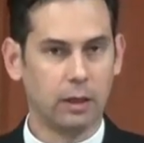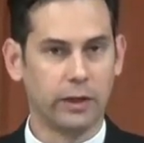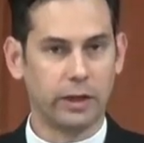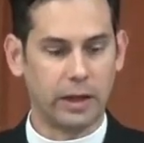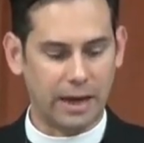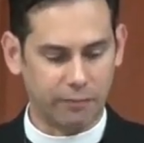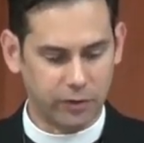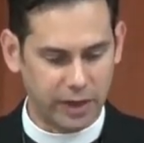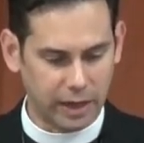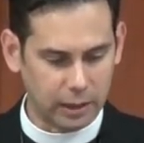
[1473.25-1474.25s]
They did not have
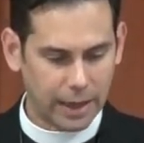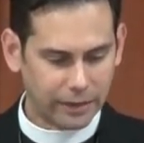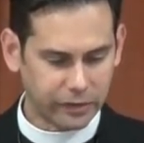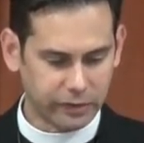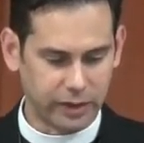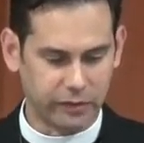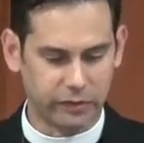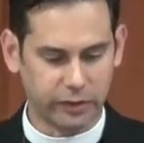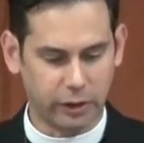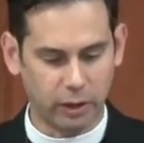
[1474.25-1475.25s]
to take classes
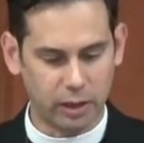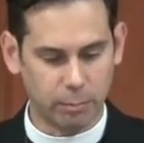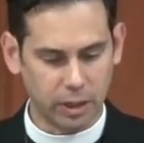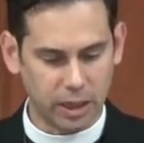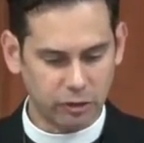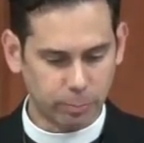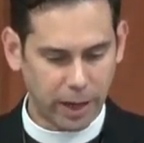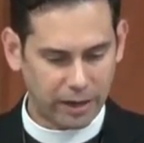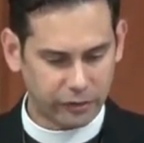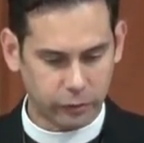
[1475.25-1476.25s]
necessarily, but each
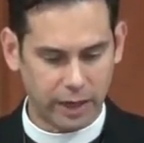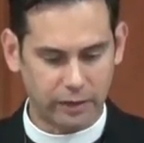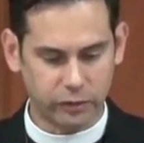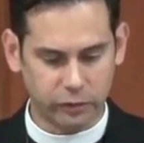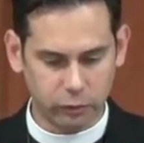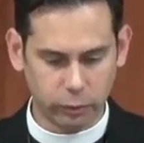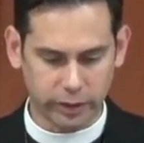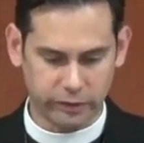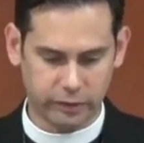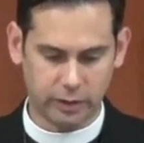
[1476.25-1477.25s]
pastor had to do
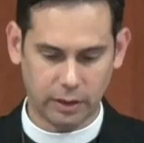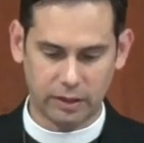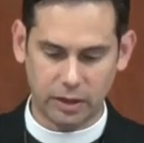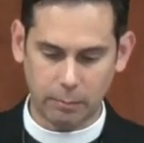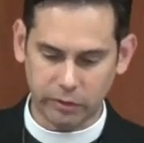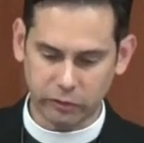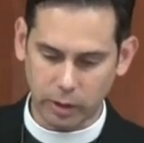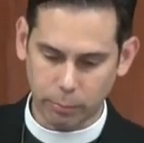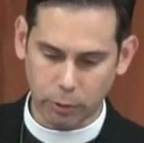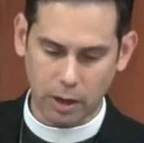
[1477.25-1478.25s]
it and
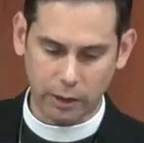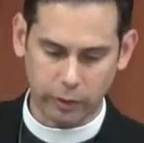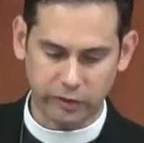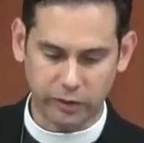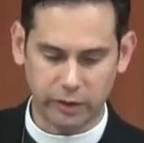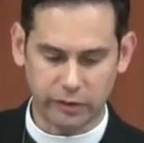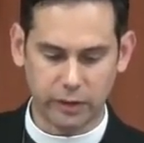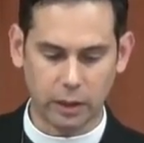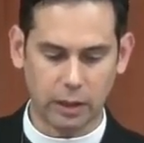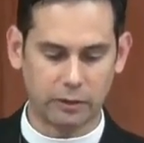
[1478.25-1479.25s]
demonstrate progress in his
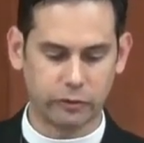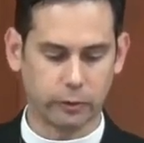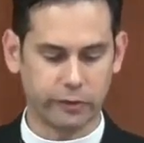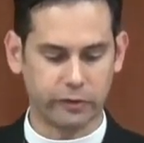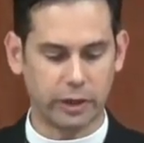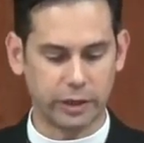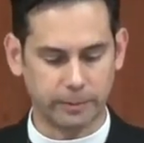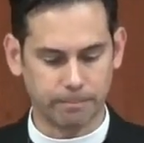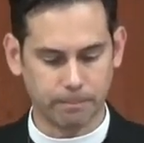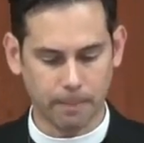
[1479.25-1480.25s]
theological study.
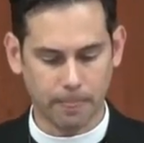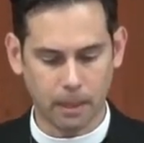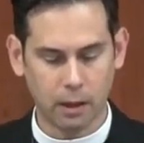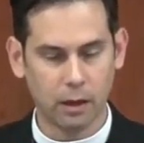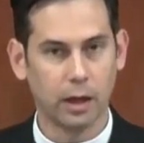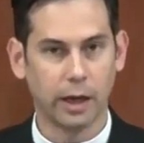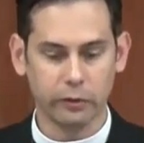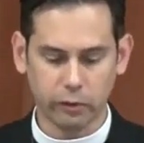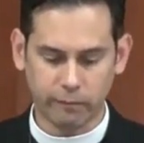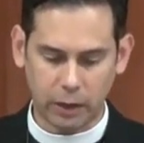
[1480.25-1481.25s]
I
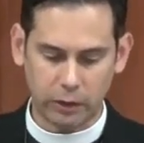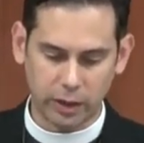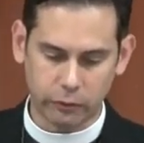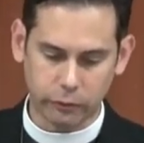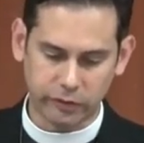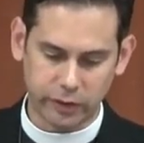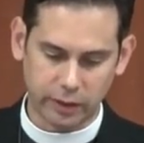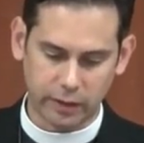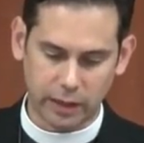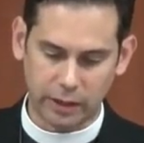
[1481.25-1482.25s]
also found it
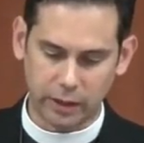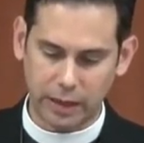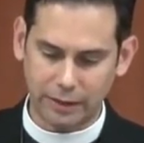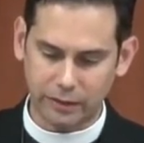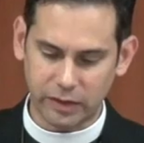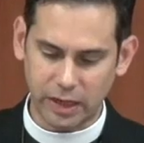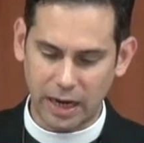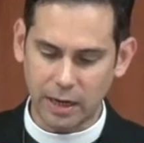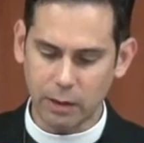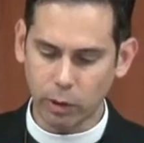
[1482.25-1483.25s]
interesting that I did not see
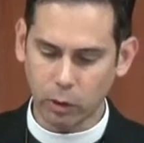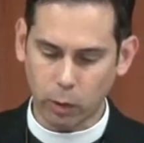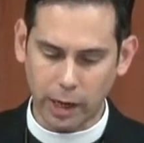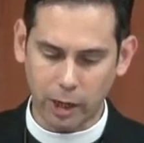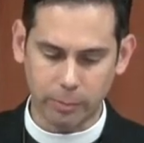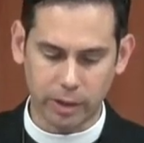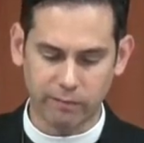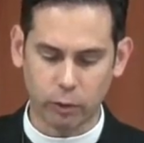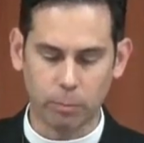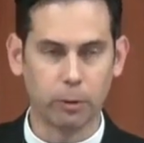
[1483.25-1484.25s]
any requirement
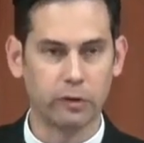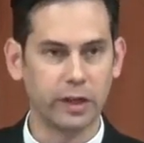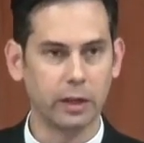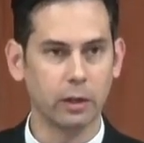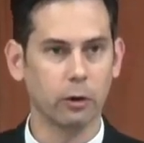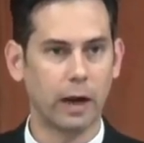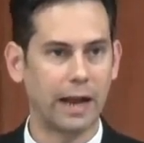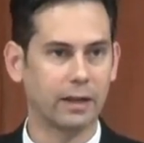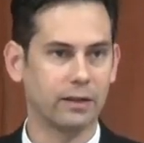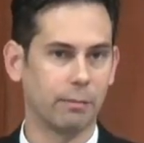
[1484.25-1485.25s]
for a particular
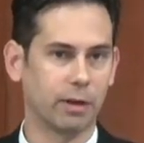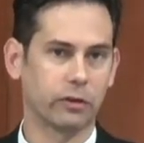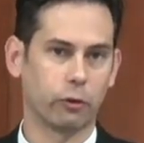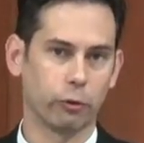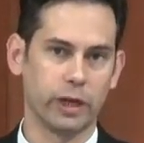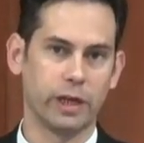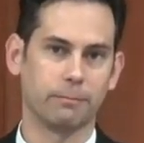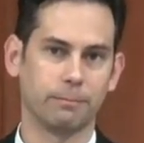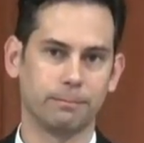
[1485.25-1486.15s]
academic degree.